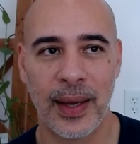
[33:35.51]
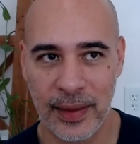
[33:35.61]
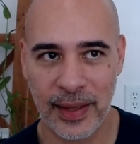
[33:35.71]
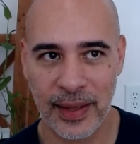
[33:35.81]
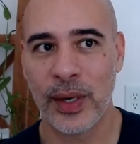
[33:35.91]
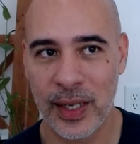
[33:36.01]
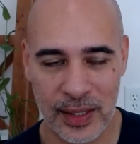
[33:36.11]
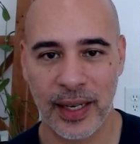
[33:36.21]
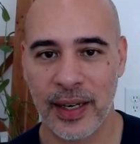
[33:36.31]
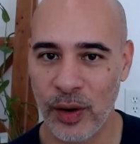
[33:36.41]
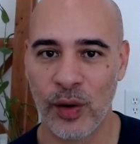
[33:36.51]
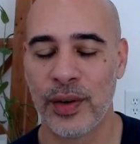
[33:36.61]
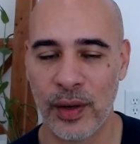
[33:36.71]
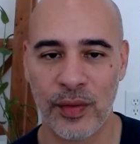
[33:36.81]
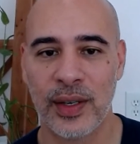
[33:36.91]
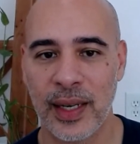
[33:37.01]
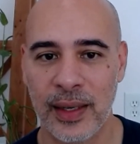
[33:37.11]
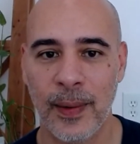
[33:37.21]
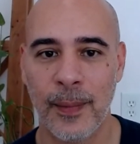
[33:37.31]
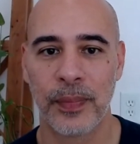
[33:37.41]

And then we just did it over and over again